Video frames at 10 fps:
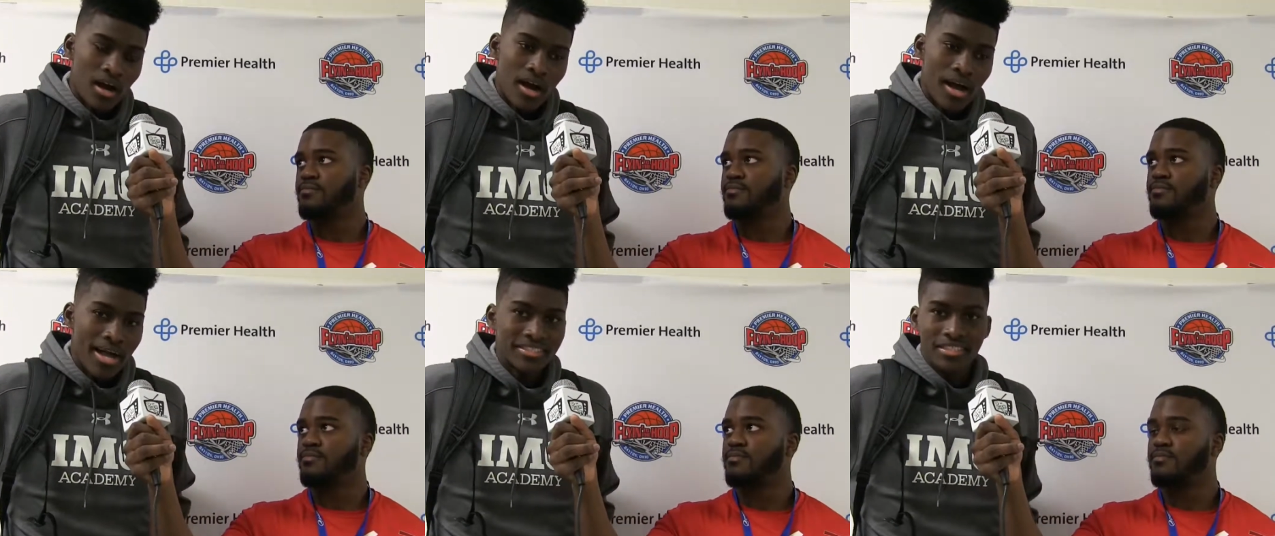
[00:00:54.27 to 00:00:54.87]
Speaker 1: Uh,
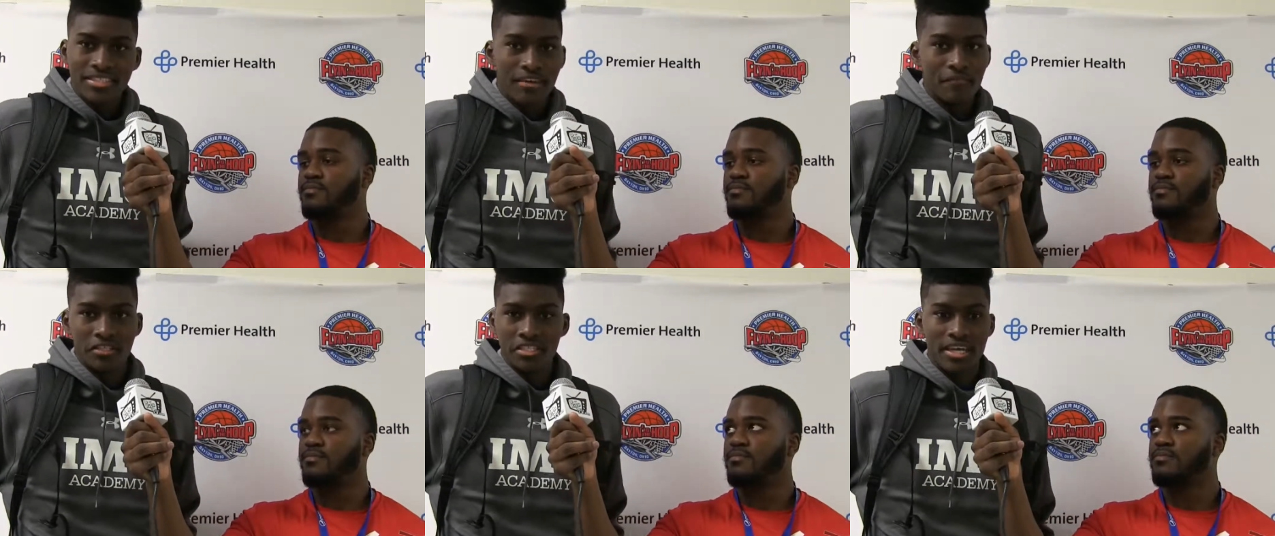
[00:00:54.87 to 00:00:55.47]
I just say
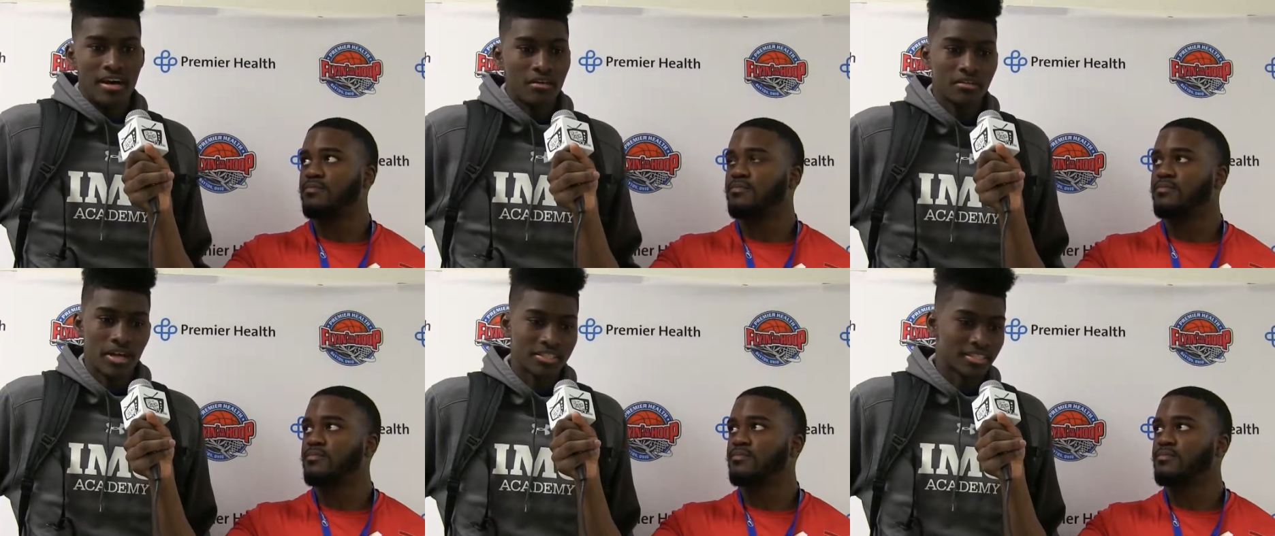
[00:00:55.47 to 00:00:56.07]
versatile.
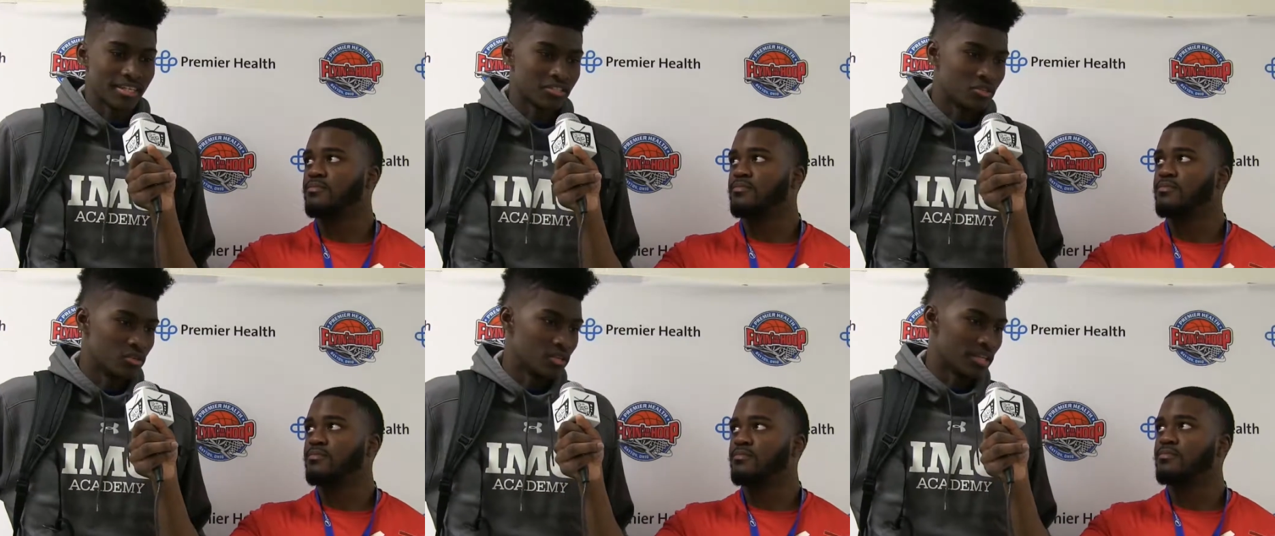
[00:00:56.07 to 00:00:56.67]
I just like to
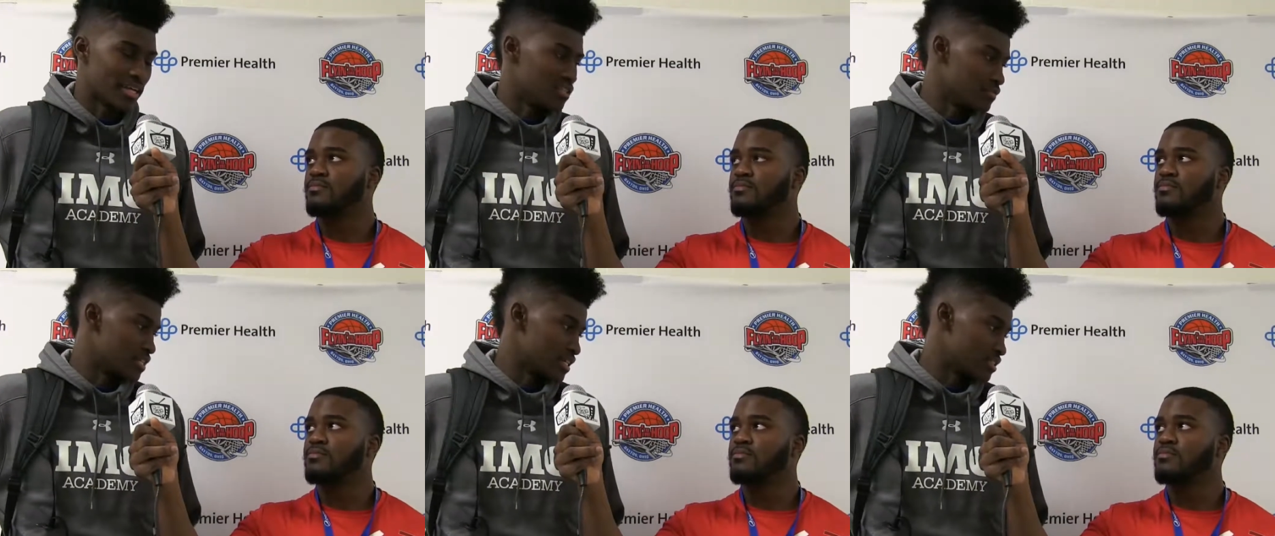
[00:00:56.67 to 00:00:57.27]
do a lot of
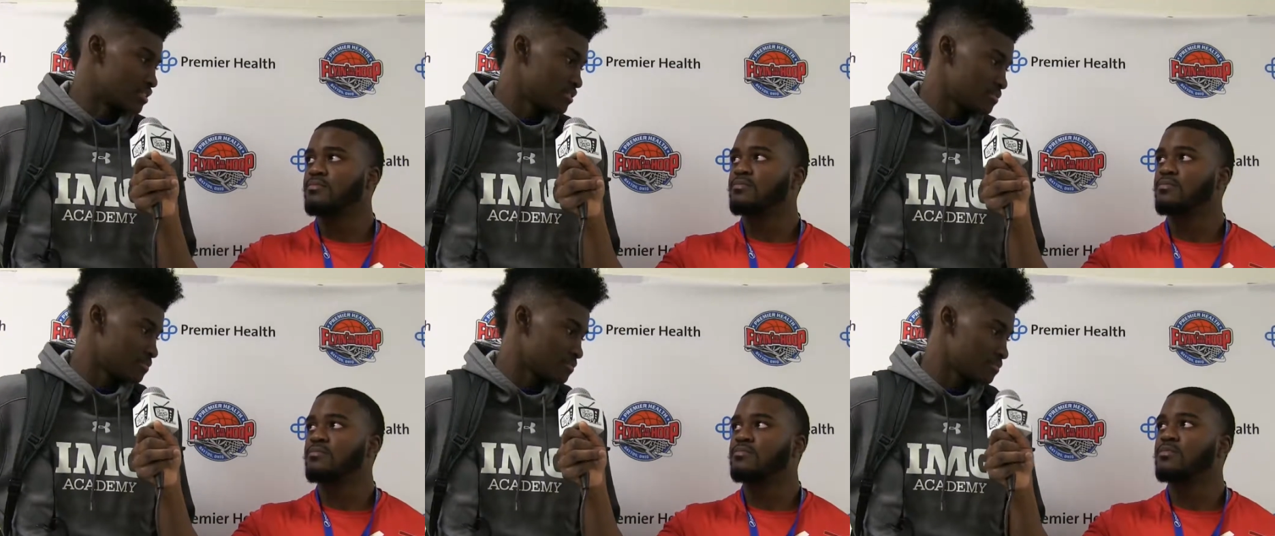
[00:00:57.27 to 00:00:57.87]
different things.
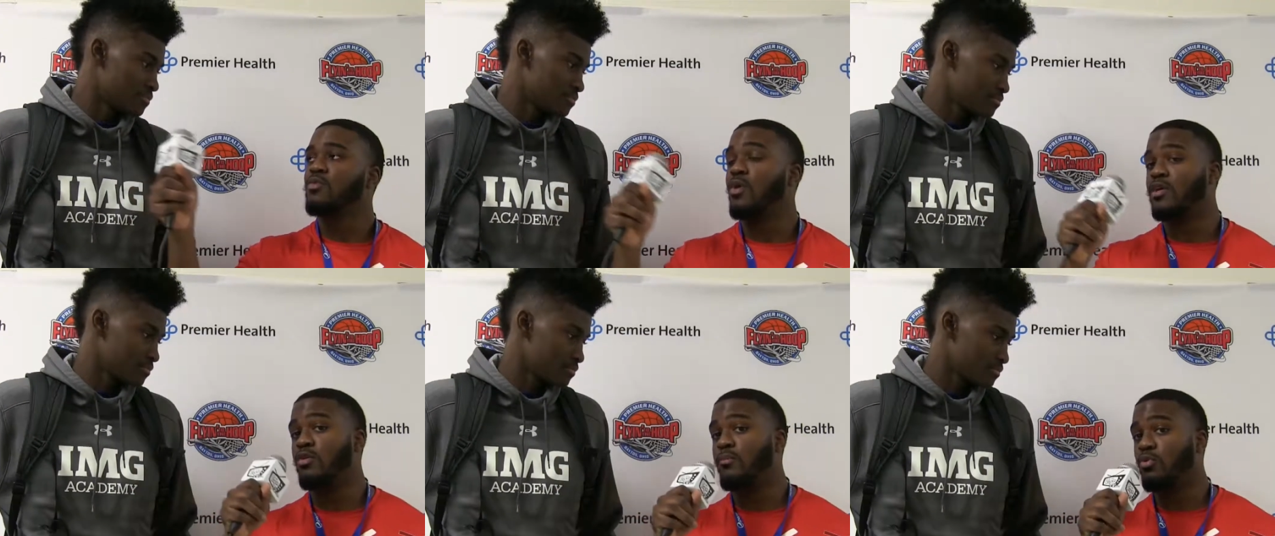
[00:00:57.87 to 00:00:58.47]
Speaker 2: What
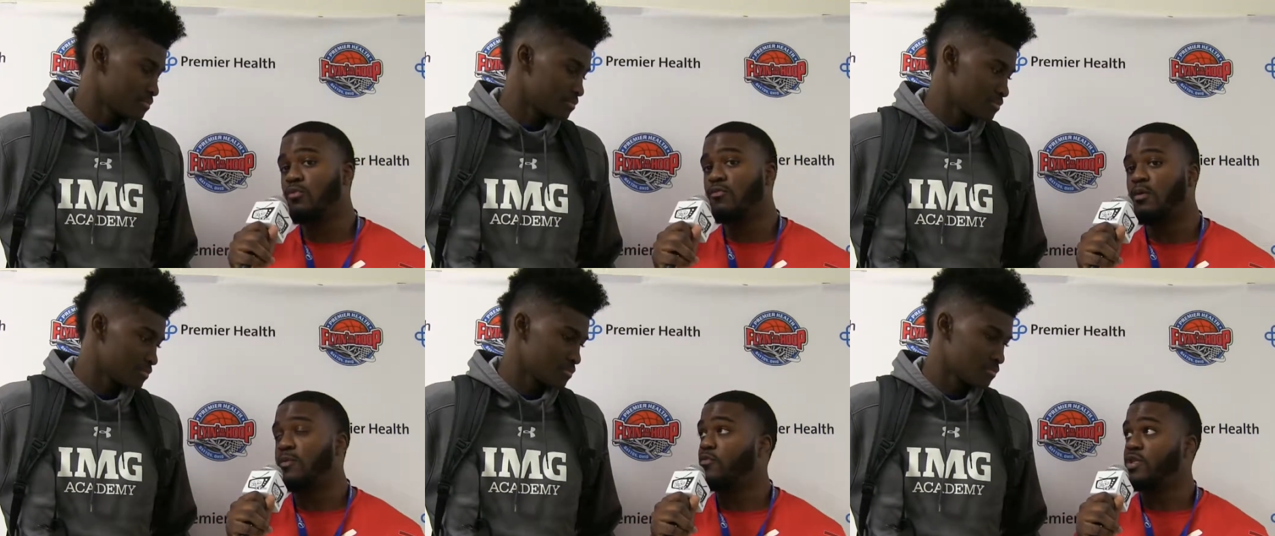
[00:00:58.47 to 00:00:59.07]
can you improve
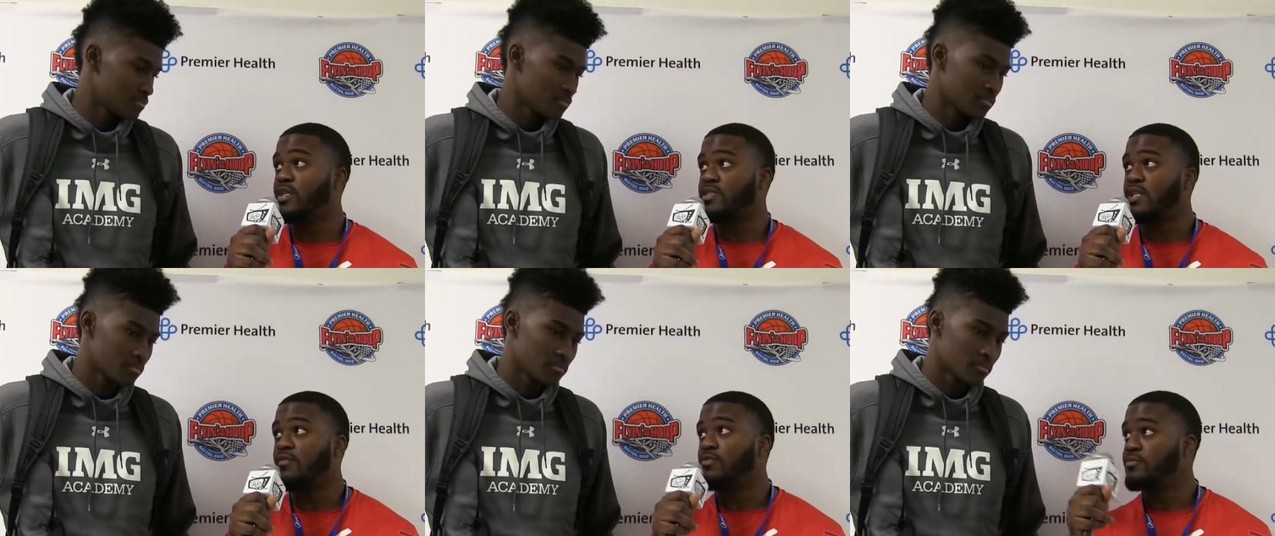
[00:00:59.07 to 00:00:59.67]
on before the next
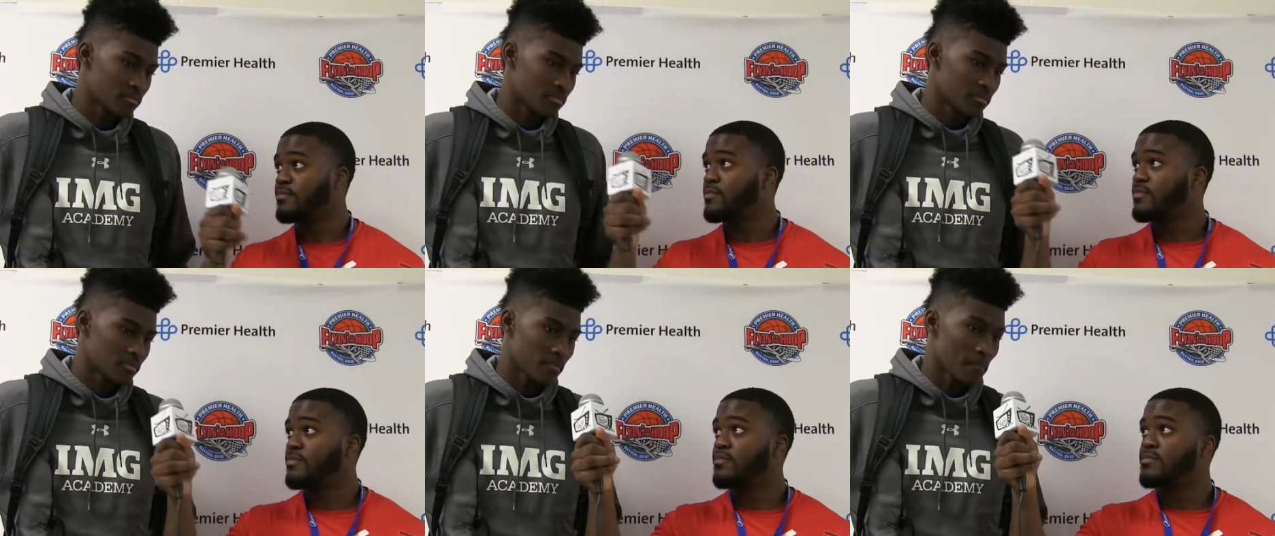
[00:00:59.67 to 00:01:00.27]
level?
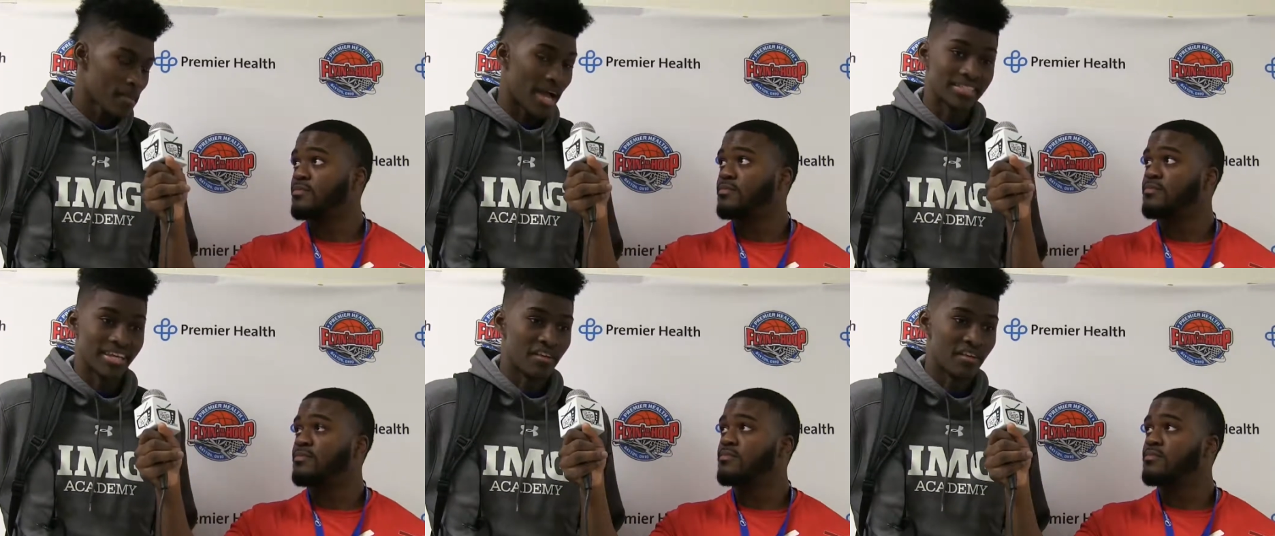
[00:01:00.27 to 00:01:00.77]
Speaker 1: I say